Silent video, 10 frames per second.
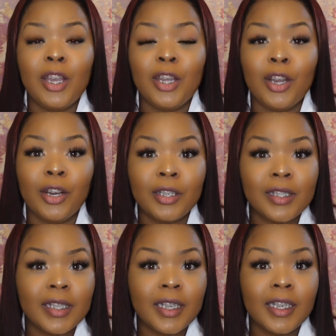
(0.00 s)

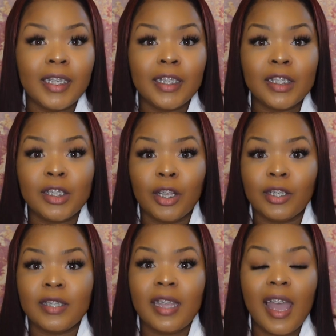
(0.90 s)
nurses,
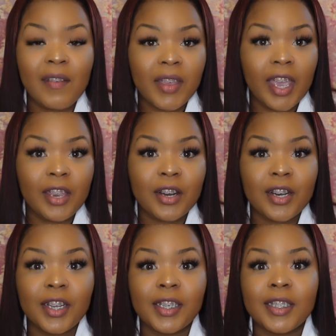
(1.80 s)
nurse
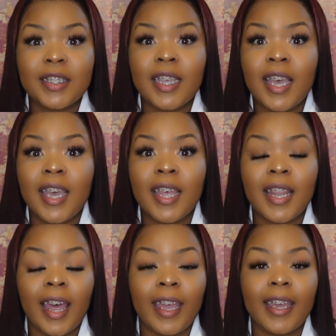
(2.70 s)
navigators.
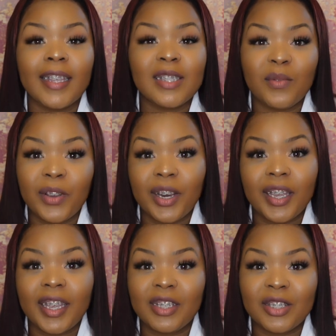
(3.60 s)
Like, it's a
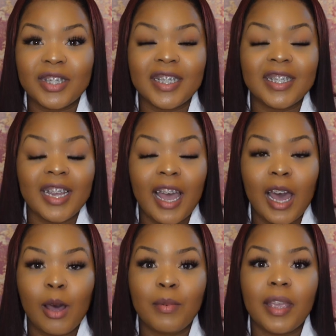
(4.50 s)
very interesting
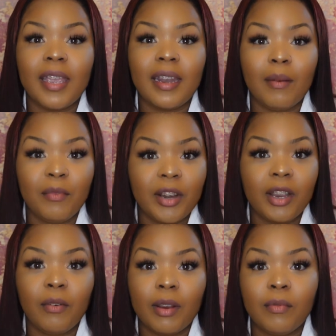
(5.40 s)
job, and I'm
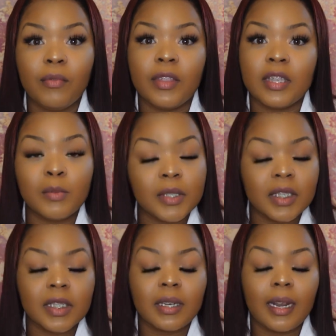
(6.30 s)
very grateful for this
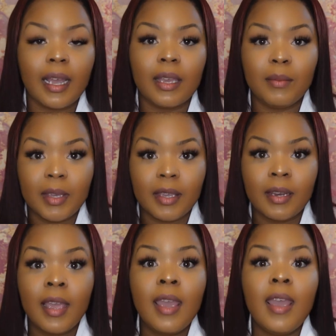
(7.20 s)
position that I am
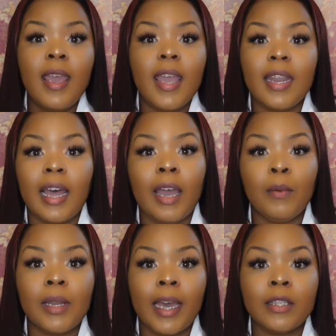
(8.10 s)
in. And I
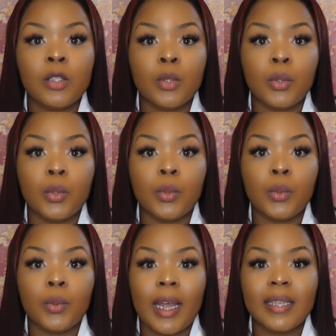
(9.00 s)
would like
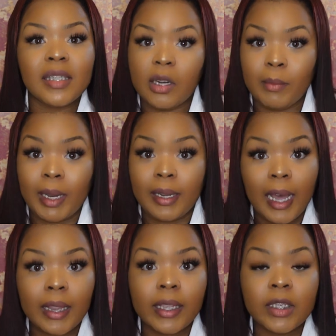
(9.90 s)
to not sit on my
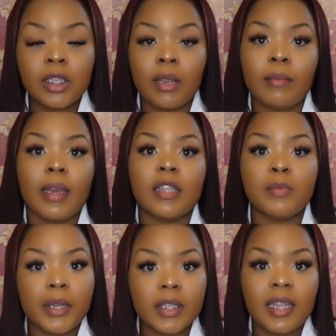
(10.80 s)
knowledge and my
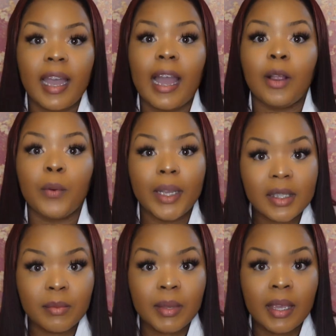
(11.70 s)
experience that God
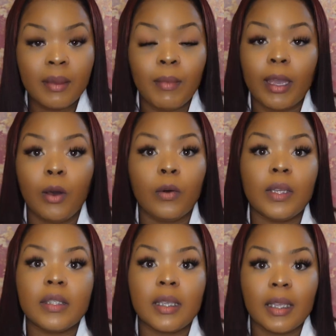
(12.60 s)
granted me. My goal
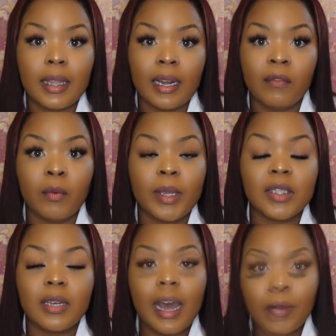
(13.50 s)
is to get that
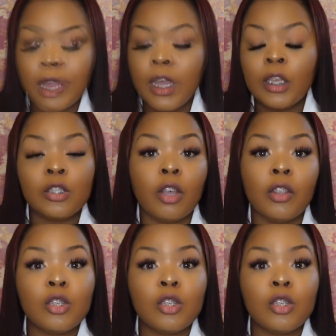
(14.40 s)
information out. So the